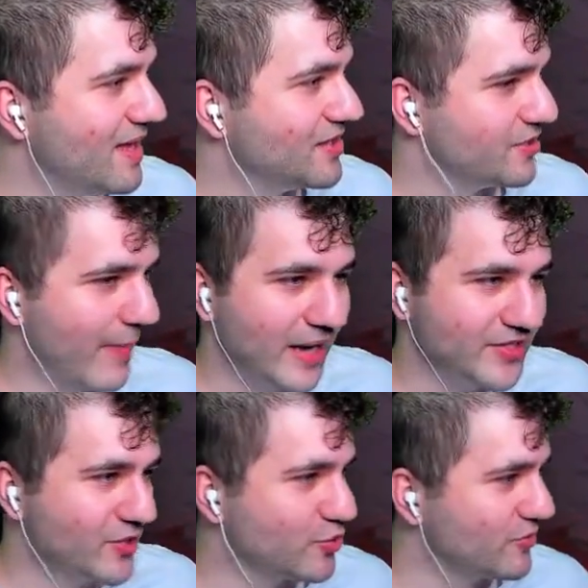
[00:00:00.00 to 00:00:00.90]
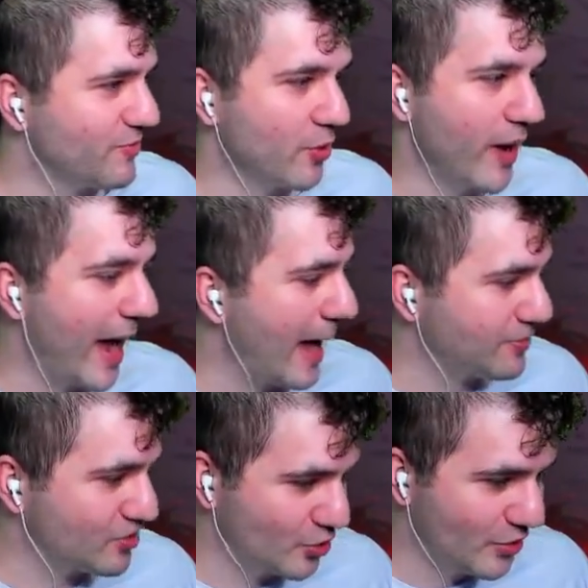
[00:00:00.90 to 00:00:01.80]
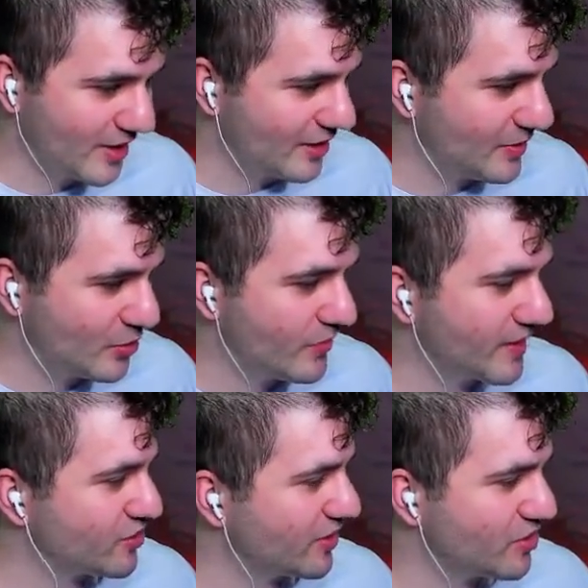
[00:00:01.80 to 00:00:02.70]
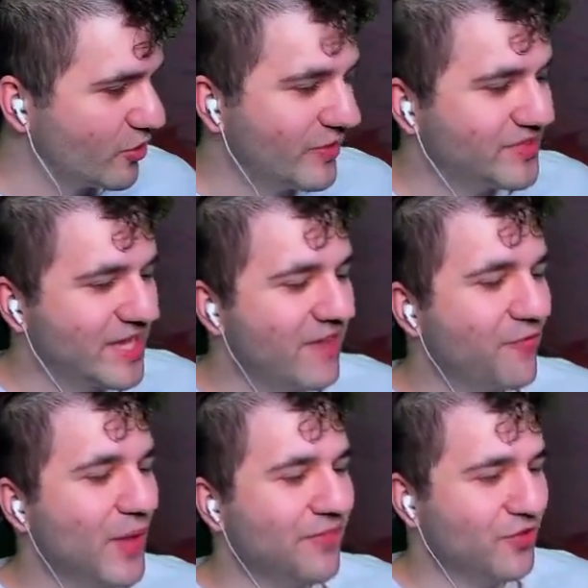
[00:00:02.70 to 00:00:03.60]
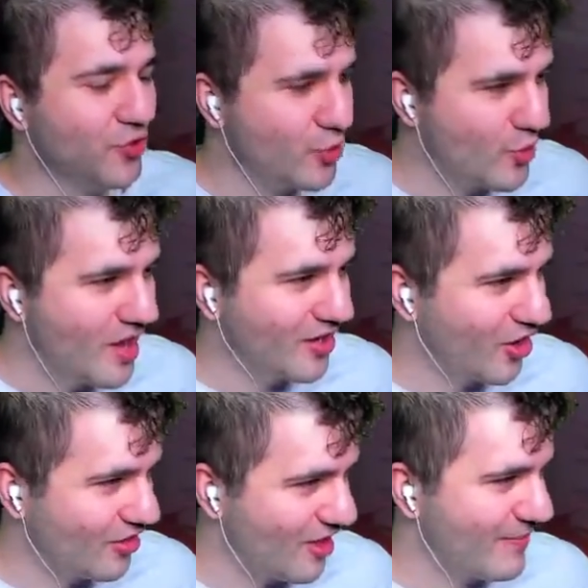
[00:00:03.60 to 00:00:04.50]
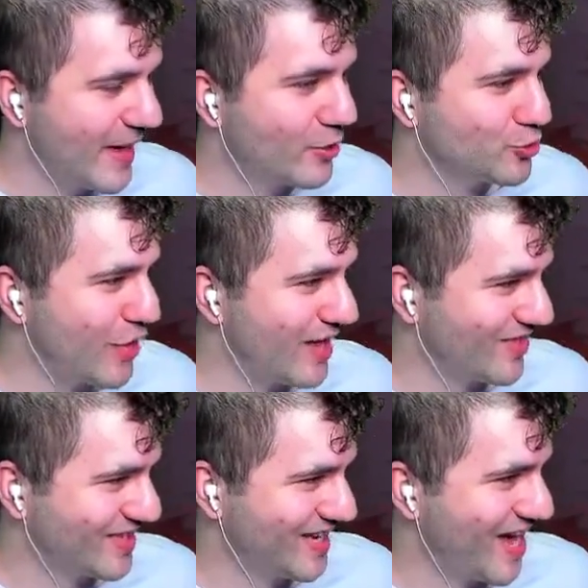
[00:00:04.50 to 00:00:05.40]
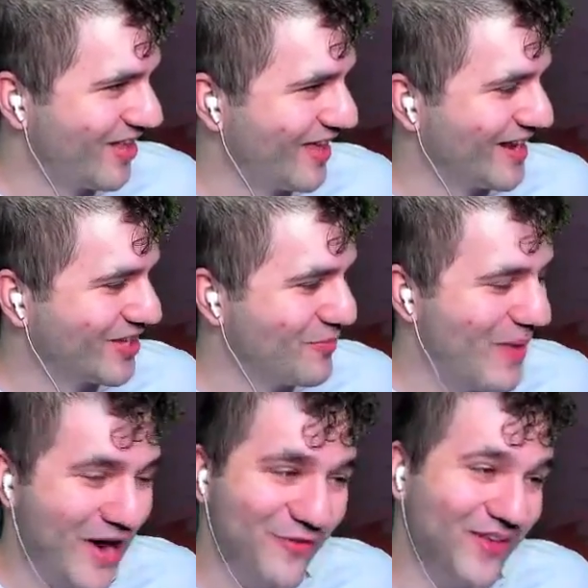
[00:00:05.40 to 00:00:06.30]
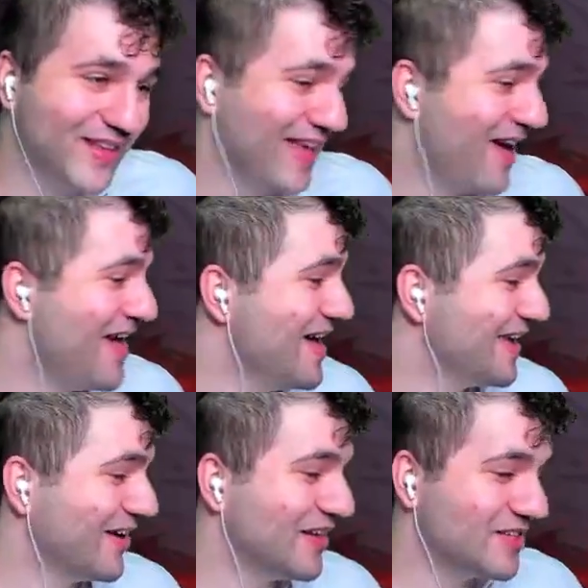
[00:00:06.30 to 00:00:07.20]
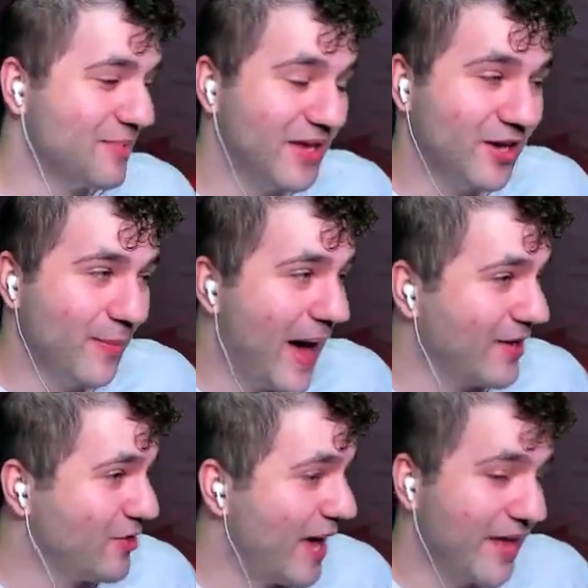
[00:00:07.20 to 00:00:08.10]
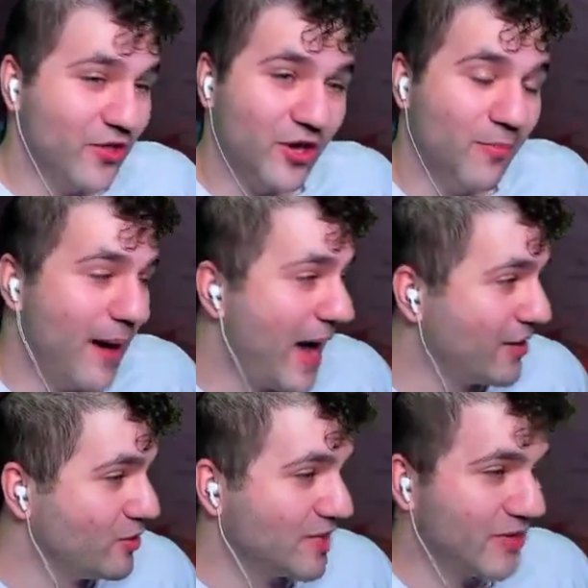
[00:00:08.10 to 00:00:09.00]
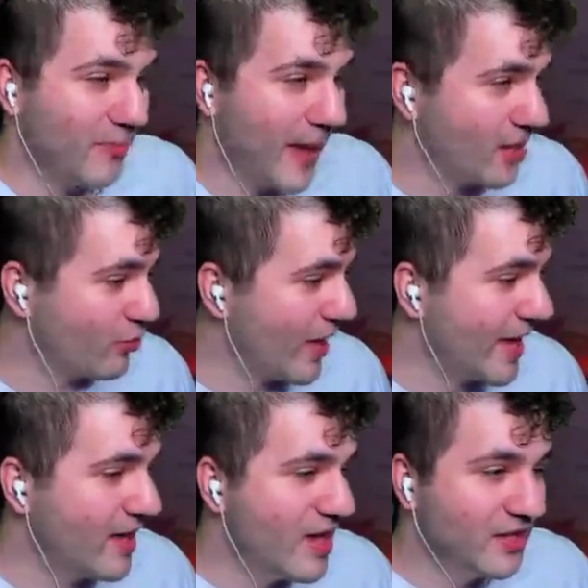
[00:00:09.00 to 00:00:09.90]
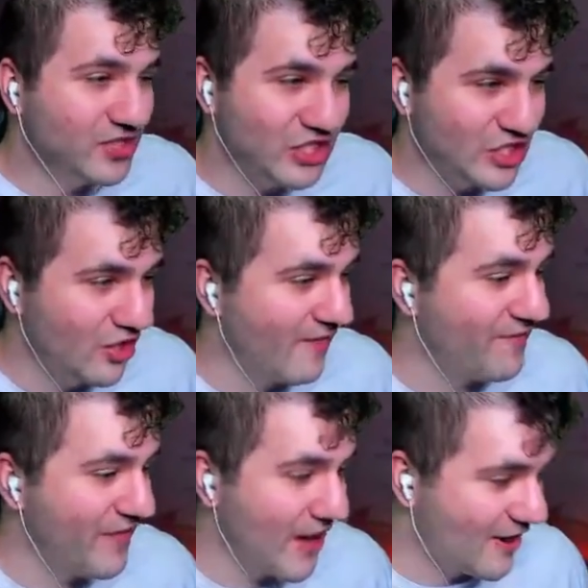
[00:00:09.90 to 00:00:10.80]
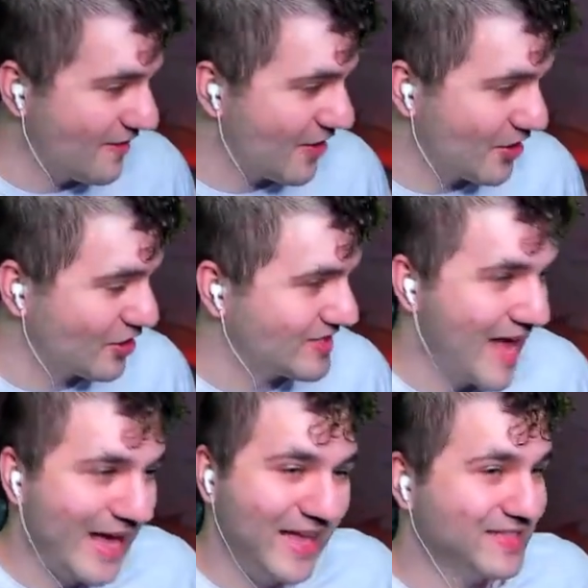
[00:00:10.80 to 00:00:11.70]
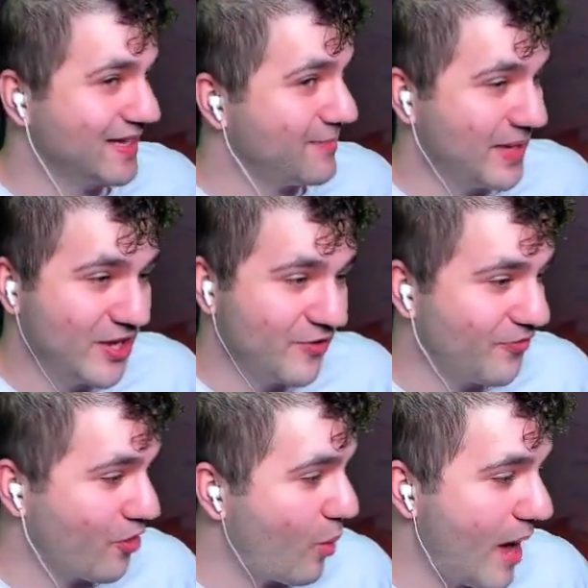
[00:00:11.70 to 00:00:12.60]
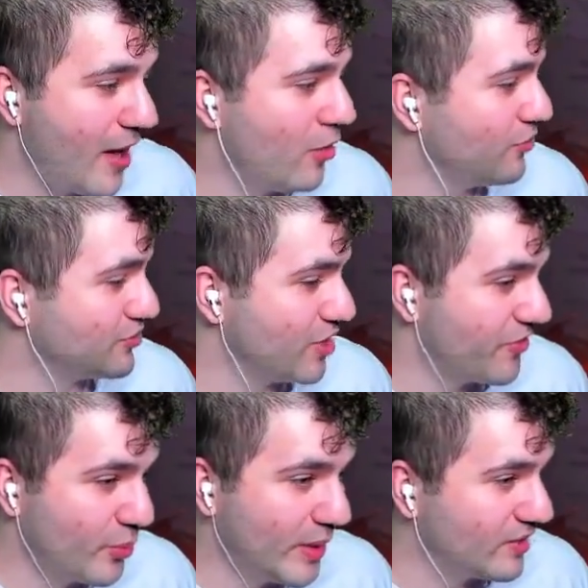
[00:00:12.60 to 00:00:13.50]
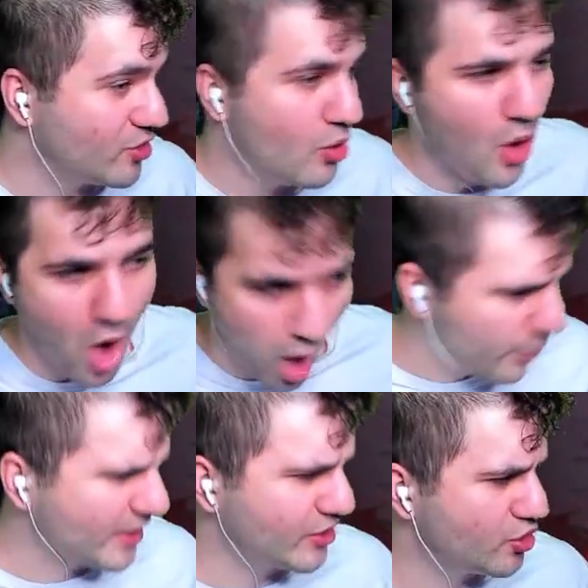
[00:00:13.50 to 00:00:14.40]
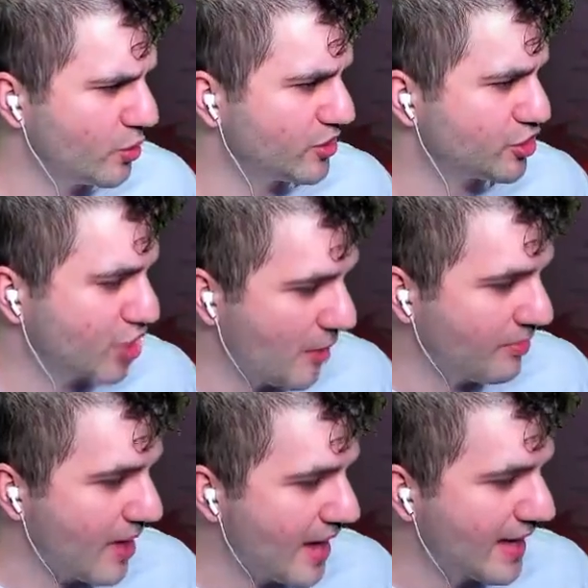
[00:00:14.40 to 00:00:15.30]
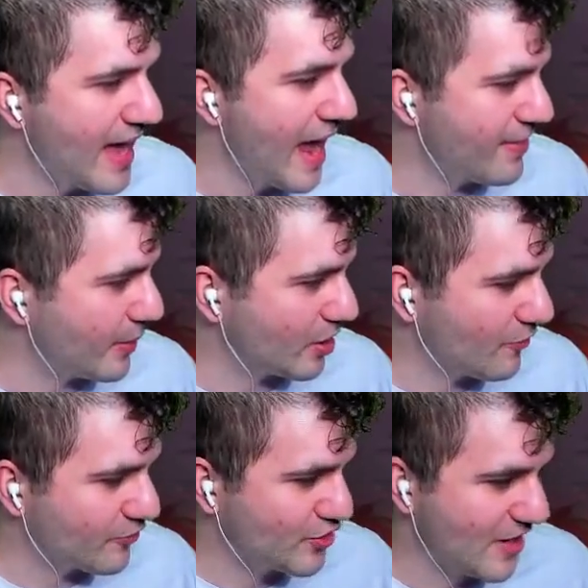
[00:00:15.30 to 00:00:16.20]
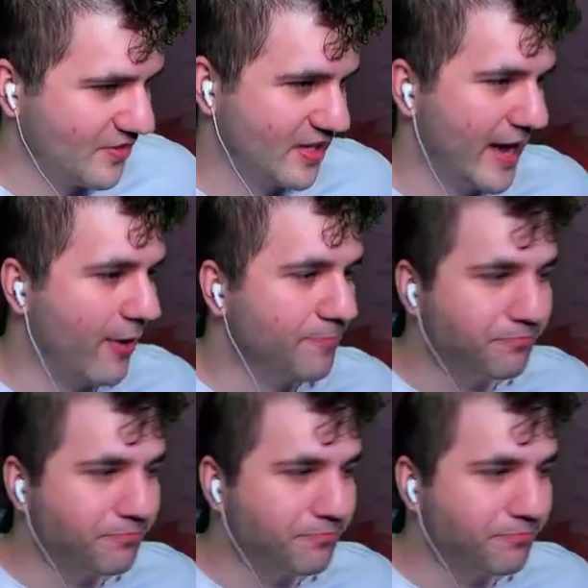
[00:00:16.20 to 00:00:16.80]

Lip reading: So Monastery Swiftspear, we're absolutely going to be doing this. So let's go see if we got the new Karlov Manor, Drag the Canal, and the Kamano. Yeah, here it is. I mean, Kamano, the Kamanos and the Mono Red, still a very, very good deck. It's going to be here for a while. There's nothing we can do. All we can do is chump block, and then we can go for Drag the Canal.